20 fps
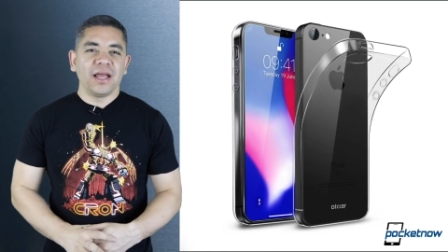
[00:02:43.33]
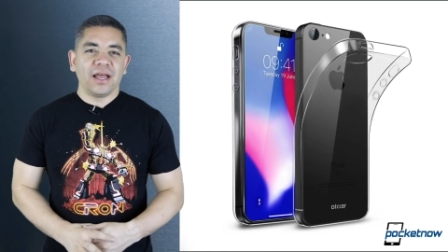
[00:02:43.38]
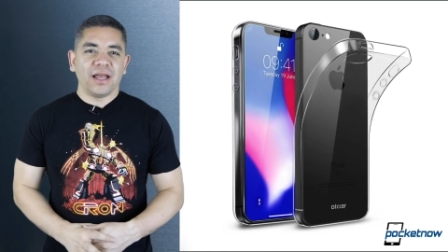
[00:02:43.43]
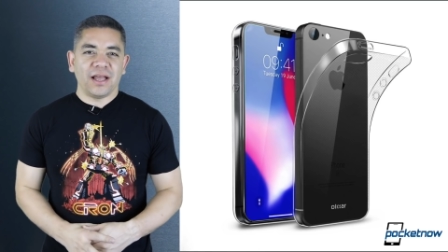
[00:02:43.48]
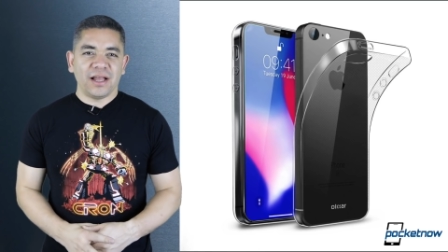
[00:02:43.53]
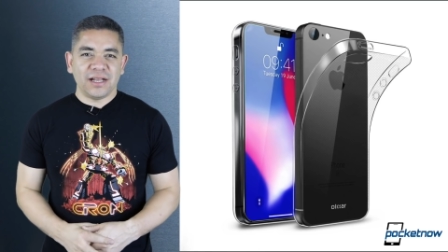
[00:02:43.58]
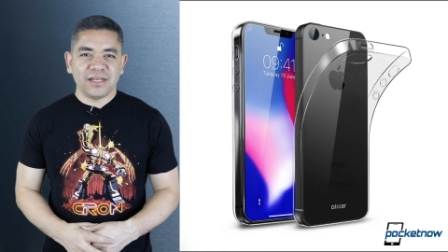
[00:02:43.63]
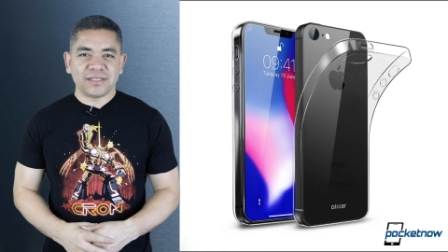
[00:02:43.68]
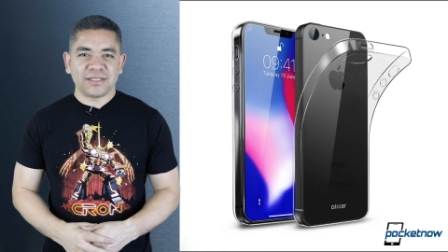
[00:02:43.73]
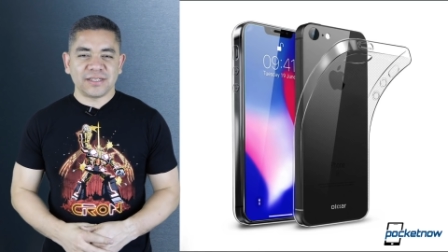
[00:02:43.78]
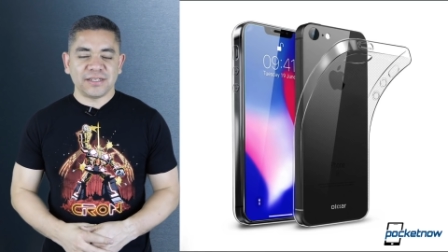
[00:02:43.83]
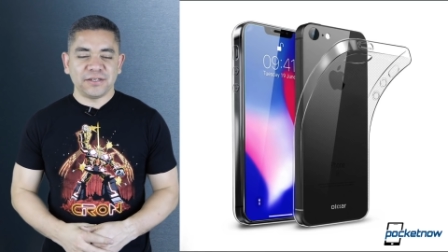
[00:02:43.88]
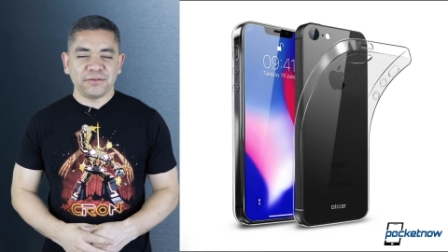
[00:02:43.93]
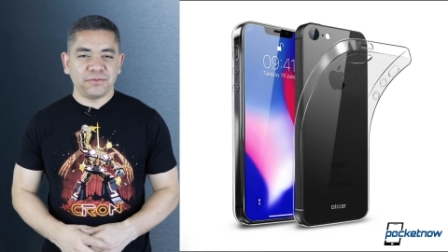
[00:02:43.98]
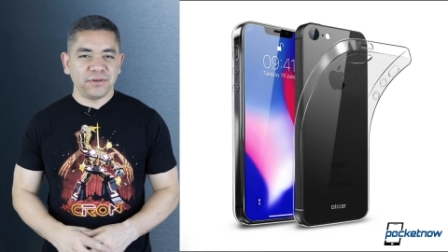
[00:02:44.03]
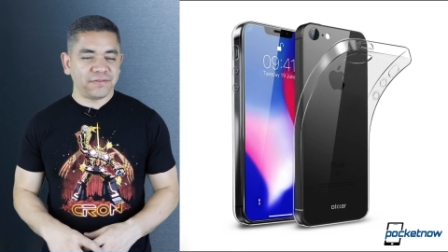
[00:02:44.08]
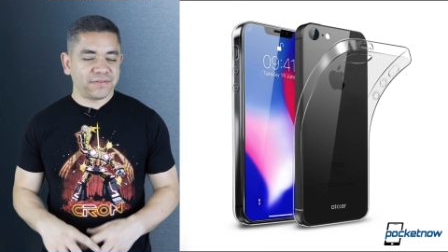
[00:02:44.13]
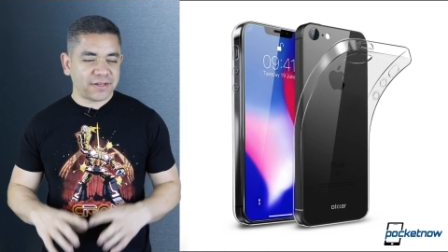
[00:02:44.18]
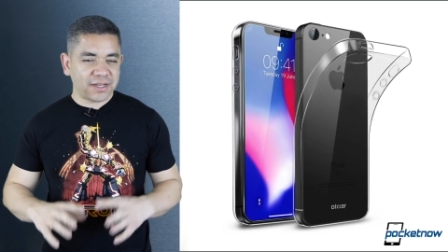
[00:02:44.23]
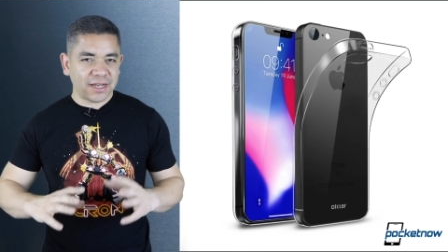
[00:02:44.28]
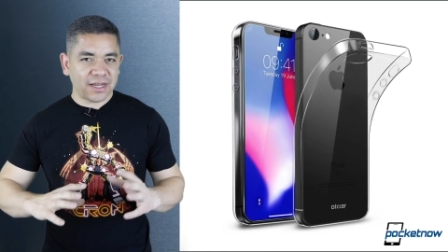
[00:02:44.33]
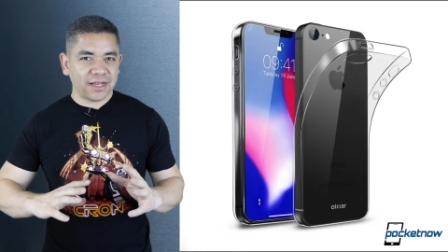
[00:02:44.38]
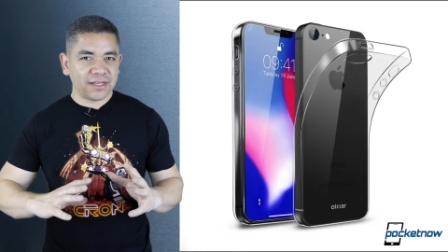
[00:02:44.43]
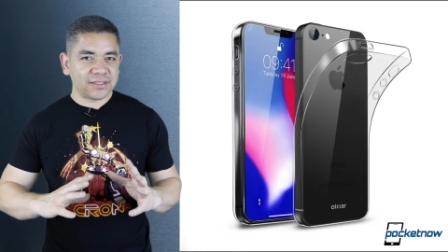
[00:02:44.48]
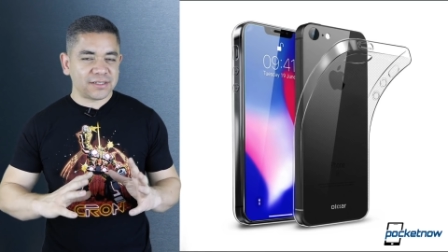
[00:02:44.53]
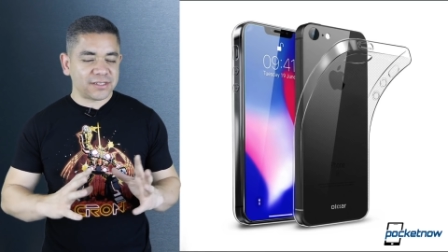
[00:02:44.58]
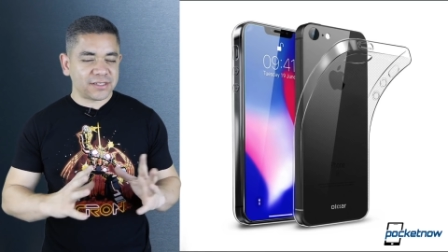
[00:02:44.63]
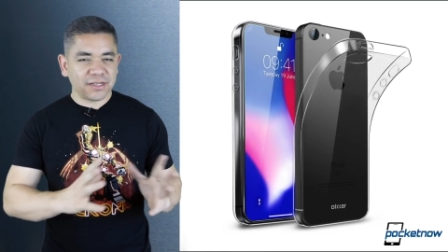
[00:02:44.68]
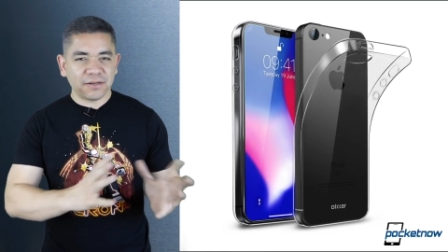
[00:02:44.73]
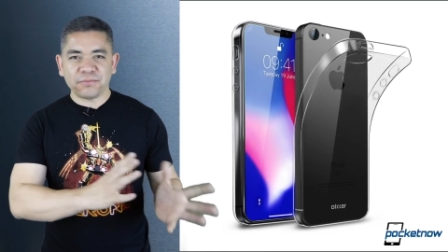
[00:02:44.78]
as uh, we've got
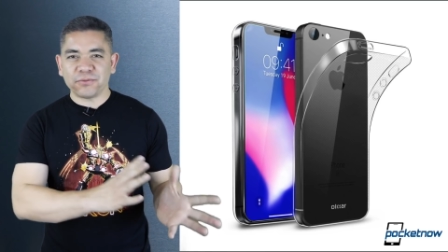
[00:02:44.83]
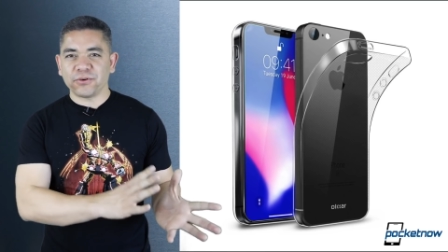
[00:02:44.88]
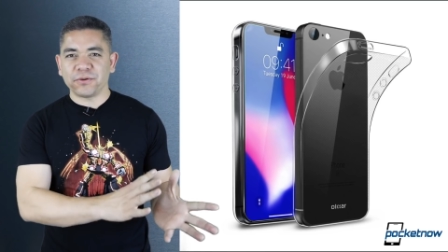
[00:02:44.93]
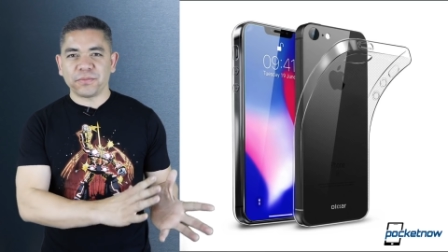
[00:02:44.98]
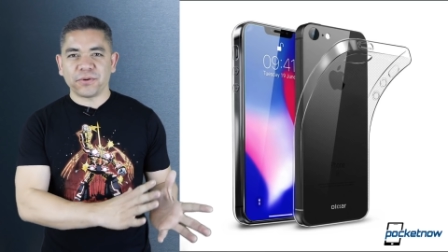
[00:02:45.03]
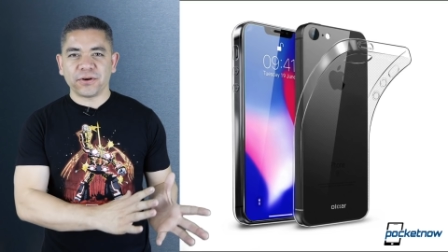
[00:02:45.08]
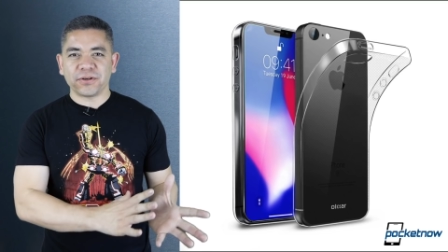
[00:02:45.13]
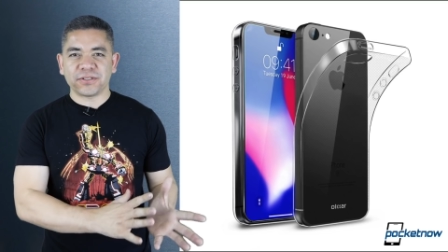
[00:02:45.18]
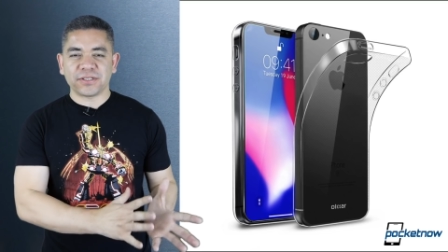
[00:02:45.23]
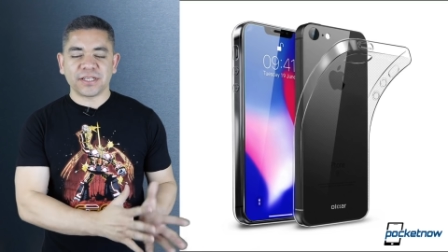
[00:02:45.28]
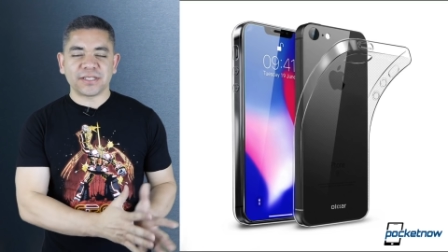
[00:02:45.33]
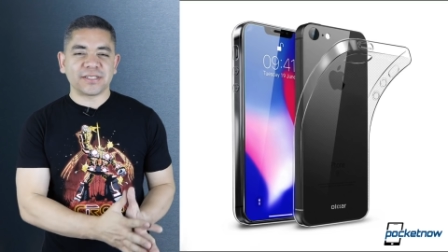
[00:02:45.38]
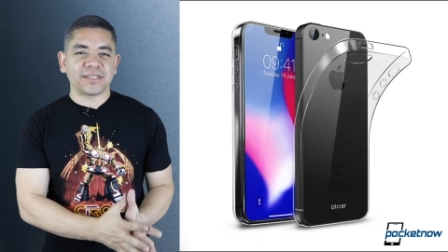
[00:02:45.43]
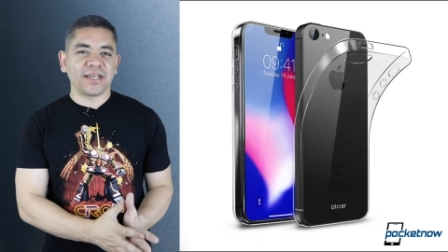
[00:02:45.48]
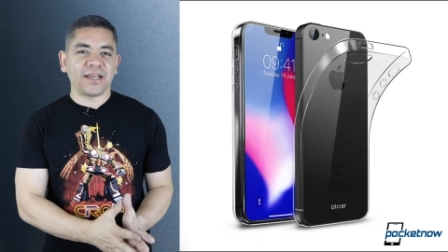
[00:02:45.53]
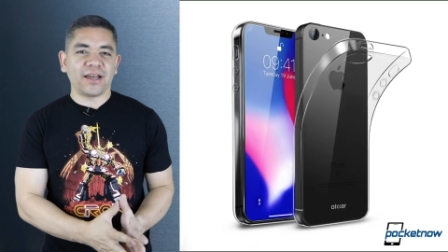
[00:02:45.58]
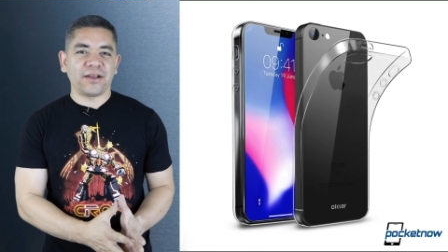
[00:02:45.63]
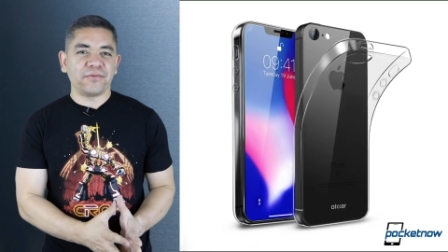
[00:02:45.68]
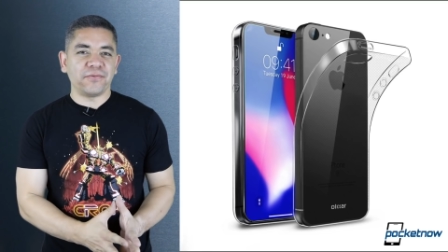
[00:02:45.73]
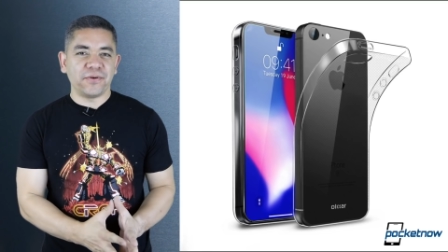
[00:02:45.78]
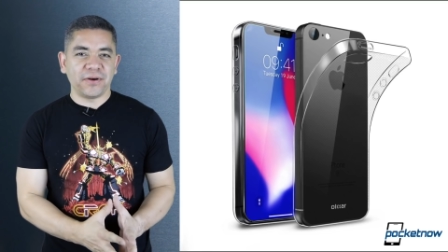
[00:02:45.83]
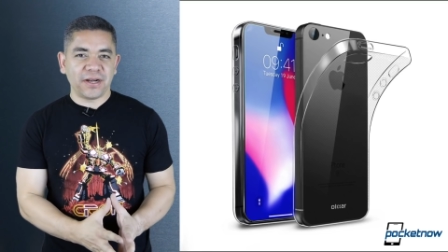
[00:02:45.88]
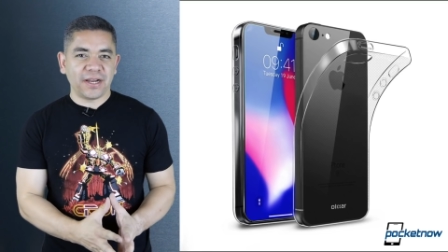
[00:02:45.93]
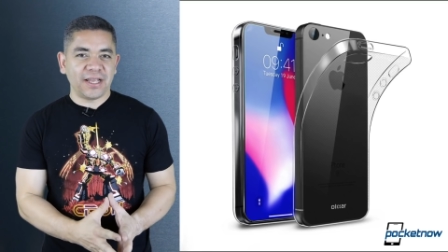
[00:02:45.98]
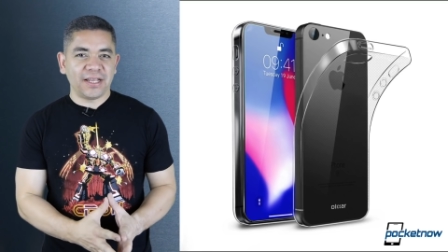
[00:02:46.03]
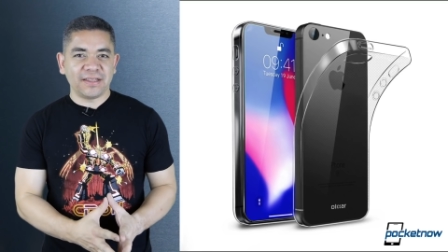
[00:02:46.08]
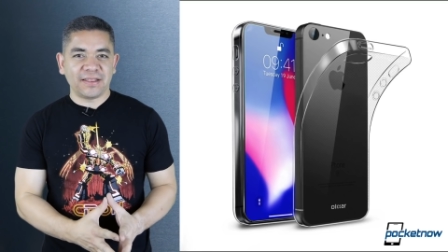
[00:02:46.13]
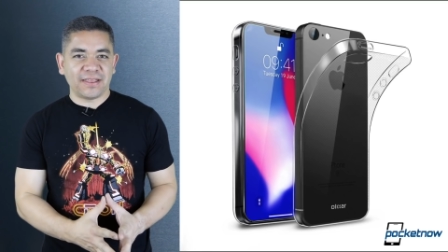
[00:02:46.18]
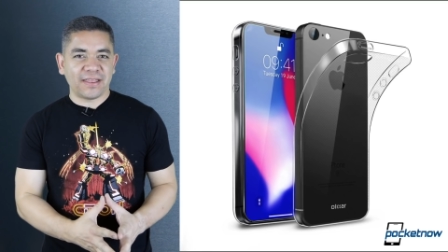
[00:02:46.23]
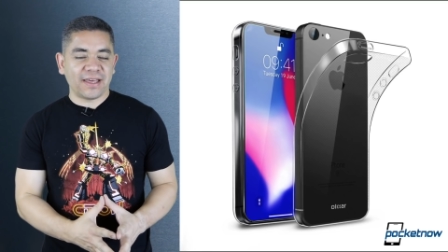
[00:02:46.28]
some rumors that say on one
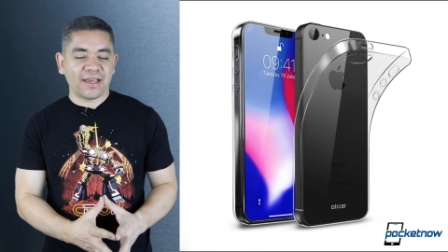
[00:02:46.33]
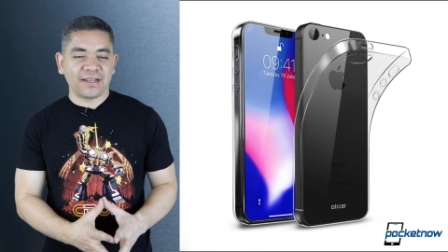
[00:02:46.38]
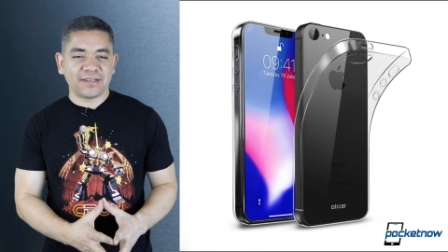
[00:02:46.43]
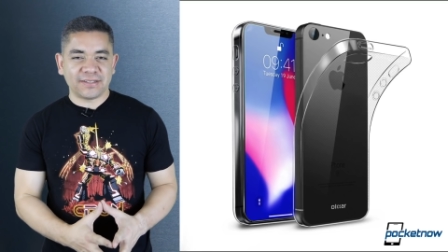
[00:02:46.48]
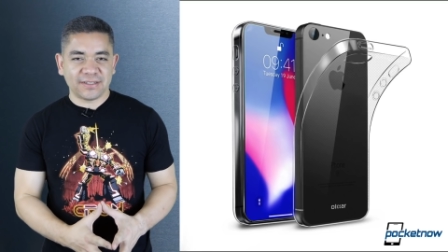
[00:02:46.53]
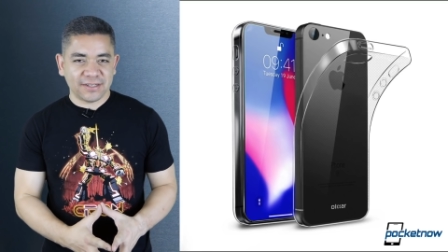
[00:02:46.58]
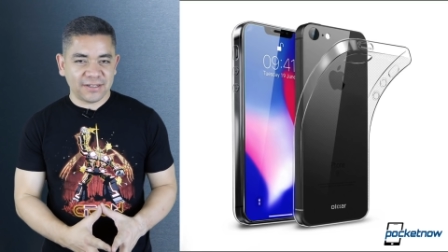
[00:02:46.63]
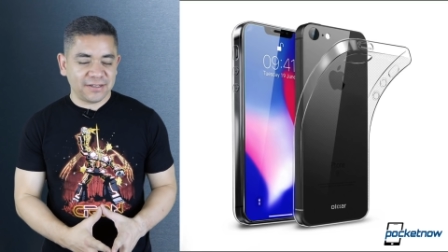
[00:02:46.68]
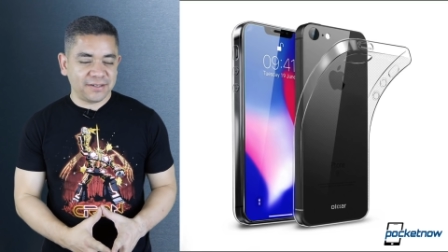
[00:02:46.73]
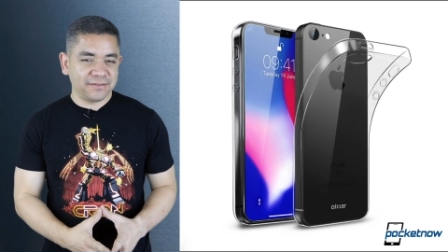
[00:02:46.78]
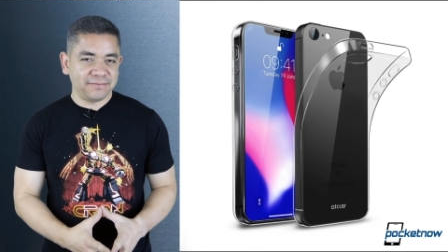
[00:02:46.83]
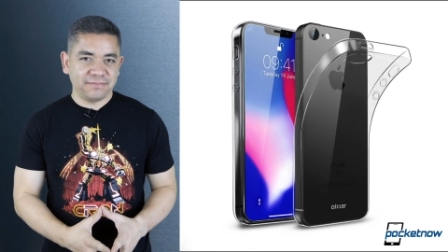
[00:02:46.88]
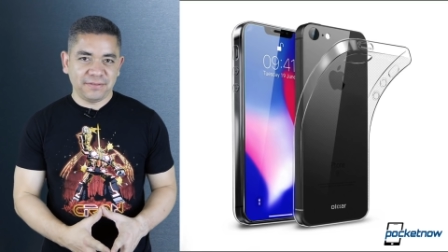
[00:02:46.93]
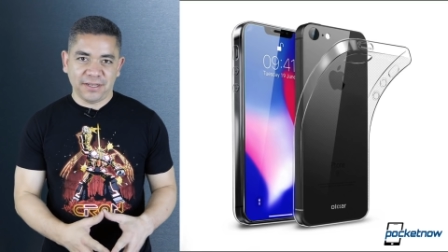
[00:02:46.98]
end that, uh,